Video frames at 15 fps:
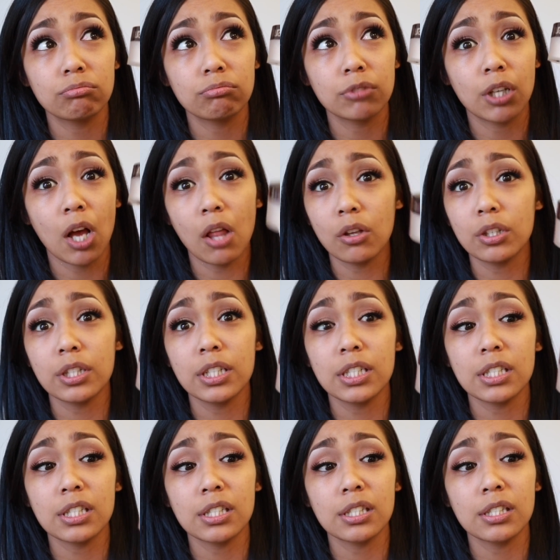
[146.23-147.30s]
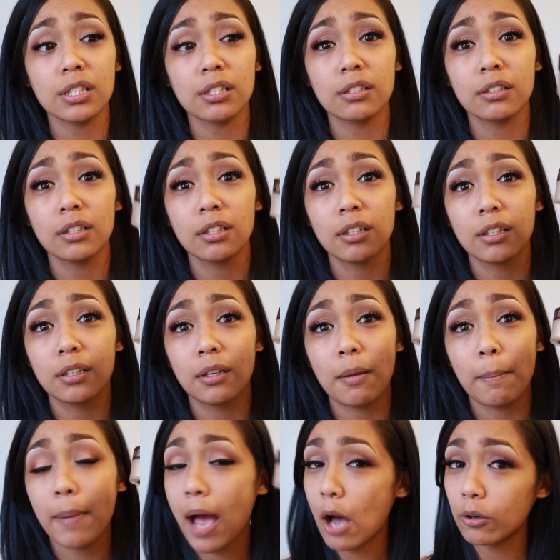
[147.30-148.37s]
colorless
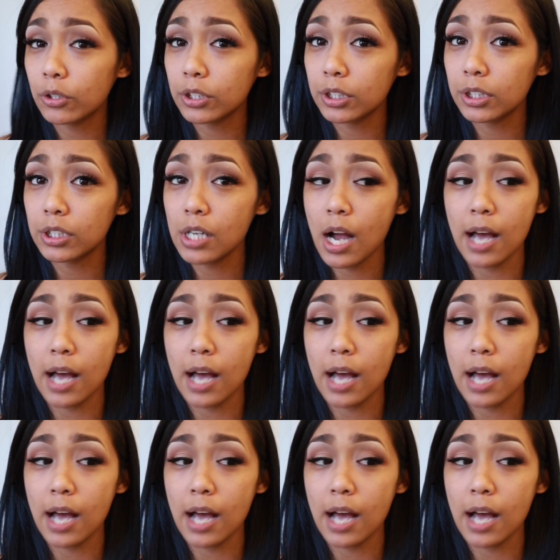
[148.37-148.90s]
powder.